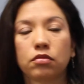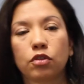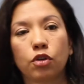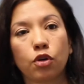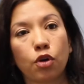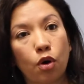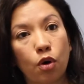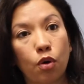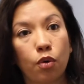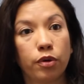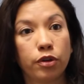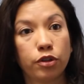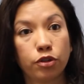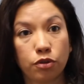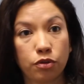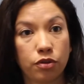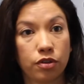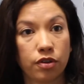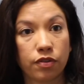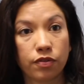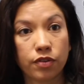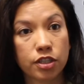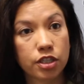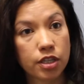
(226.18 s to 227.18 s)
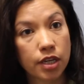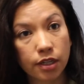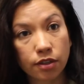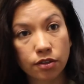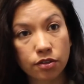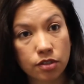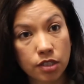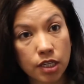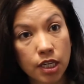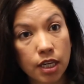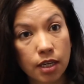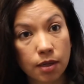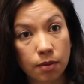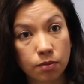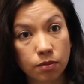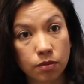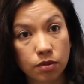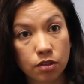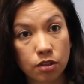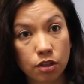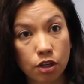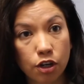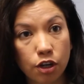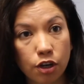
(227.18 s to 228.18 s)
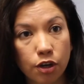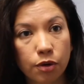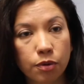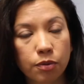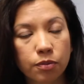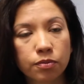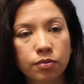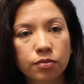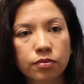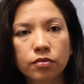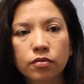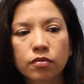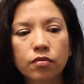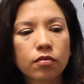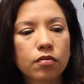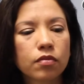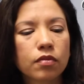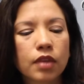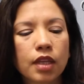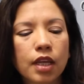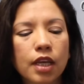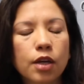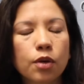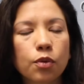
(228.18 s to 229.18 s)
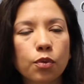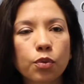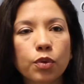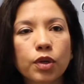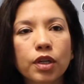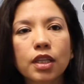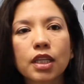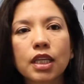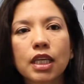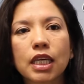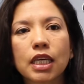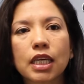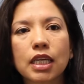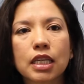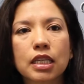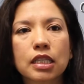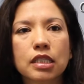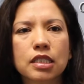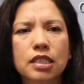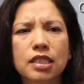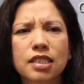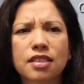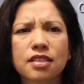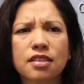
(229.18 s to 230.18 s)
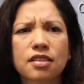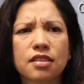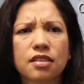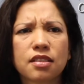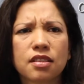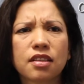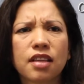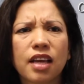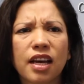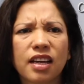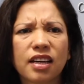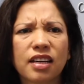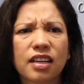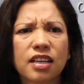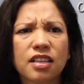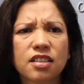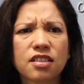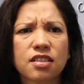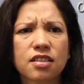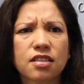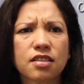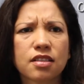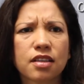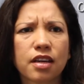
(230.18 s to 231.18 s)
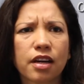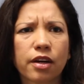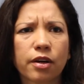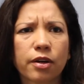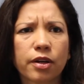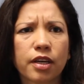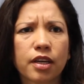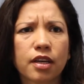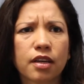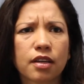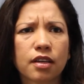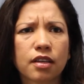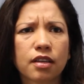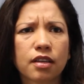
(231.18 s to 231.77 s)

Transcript: go and do their vaginal steams, you know? It really is that necessary.